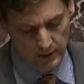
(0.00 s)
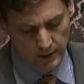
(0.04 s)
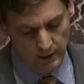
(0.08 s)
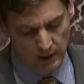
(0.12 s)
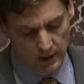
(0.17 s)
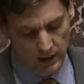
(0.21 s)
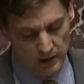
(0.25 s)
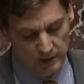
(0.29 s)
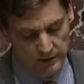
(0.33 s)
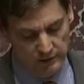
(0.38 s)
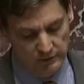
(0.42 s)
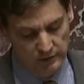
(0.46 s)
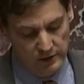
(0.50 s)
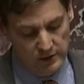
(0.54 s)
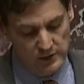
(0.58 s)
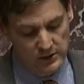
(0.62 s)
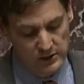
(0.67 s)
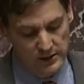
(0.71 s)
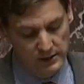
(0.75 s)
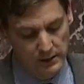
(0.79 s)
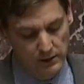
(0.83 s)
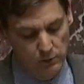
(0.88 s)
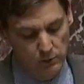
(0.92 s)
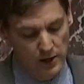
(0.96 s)
Our
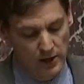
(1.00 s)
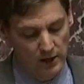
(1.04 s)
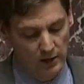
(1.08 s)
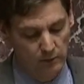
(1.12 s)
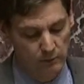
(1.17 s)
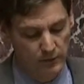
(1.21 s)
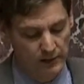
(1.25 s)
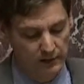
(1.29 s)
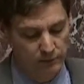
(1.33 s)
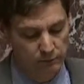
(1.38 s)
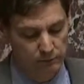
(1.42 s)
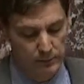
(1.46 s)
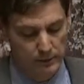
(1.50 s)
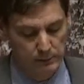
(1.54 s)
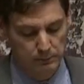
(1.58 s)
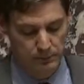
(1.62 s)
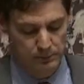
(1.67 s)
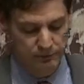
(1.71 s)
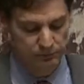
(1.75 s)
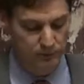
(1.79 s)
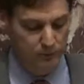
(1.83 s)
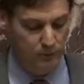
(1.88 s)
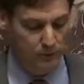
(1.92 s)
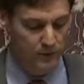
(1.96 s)
diversity and welcoming of people
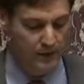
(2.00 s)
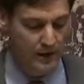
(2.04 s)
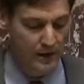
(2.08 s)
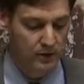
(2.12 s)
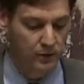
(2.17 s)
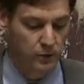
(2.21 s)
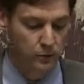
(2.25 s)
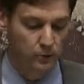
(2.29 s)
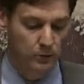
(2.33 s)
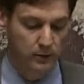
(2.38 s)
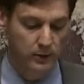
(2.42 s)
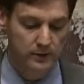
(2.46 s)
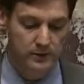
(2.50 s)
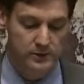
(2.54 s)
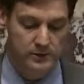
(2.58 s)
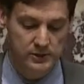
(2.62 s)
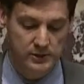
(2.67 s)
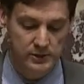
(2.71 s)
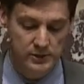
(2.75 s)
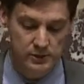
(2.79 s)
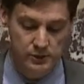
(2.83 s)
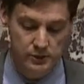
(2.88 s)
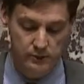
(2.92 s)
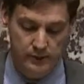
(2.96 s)
from around the world is our
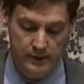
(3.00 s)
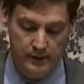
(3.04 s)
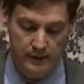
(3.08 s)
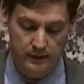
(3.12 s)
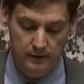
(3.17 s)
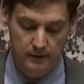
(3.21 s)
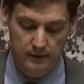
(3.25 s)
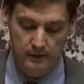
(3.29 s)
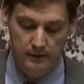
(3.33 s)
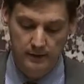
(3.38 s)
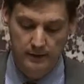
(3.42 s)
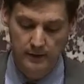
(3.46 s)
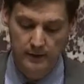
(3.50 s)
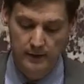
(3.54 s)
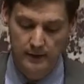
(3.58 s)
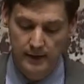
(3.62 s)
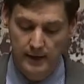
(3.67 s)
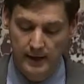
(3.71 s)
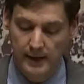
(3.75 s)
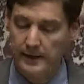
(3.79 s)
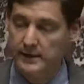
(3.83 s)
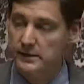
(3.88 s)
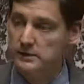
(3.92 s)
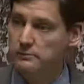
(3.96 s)
strength,
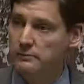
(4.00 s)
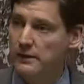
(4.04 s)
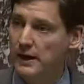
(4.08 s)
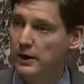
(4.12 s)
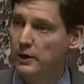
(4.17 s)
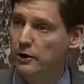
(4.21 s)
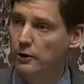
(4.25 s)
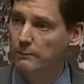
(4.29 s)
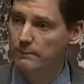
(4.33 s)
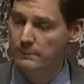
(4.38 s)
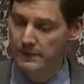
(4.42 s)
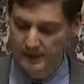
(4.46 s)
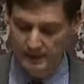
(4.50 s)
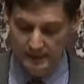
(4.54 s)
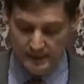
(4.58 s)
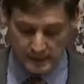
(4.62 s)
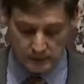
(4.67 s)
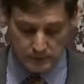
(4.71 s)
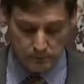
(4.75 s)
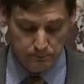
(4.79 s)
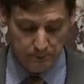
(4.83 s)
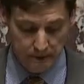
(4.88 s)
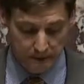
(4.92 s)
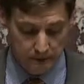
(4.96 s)
and it's my hope that this
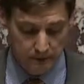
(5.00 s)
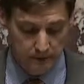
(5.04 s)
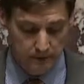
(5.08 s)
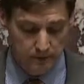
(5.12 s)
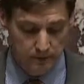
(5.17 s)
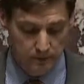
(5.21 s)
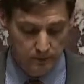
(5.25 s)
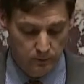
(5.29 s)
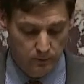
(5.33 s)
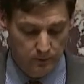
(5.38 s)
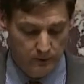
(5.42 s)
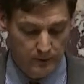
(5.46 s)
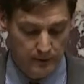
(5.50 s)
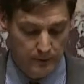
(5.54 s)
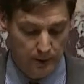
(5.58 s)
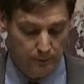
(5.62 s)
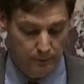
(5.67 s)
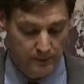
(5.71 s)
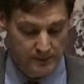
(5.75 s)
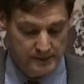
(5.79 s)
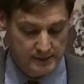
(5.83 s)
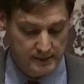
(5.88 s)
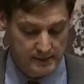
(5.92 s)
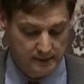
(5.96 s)
bill will help
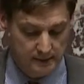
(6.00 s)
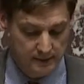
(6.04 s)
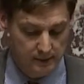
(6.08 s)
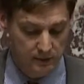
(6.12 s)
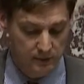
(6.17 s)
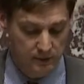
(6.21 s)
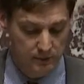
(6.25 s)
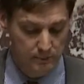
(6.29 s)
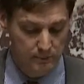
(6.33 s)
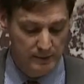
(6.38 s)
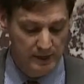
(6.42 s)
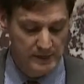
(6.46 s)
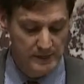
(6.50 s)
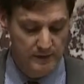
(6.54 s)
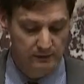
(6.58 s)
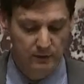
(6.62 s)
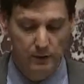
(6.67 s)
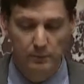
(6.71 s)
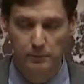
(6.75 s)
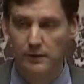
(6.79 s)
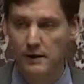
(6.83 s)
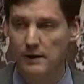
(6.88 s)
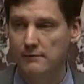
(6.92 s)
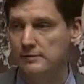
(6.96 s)
us continue the best of our
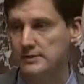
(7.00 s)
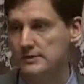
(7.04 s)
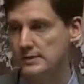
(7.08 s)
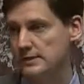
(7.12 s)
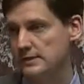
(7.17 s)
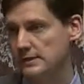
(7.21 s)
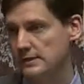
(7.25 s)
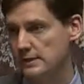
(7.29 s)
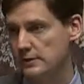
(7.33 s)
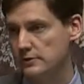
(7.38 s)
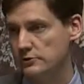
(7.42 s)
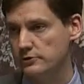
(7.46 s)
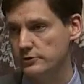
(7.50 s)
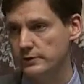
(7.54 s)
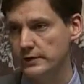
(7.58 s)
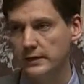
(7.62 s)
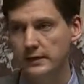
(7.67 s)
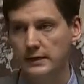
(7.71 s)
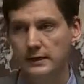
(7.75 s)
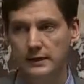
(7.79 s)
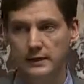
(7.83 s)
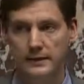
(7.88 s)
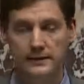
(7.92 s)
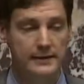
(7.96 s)
province's history
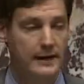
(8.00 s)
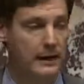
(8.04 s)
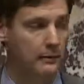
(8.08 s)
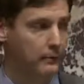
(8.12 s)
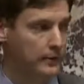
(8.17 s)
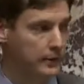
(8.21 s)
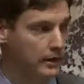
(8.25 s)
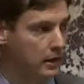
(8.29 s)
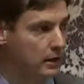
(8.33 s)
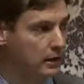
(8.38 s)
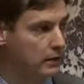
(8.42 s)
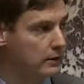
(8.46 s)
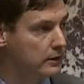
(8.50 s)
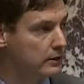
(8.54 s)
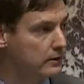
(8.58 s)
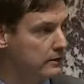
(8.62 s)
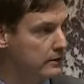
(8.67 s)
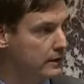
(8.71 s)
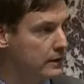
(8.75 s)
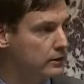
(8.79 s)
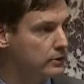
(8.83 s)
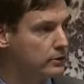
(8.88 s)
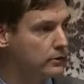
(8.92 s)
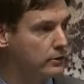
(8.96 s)
in that regard. Thank you,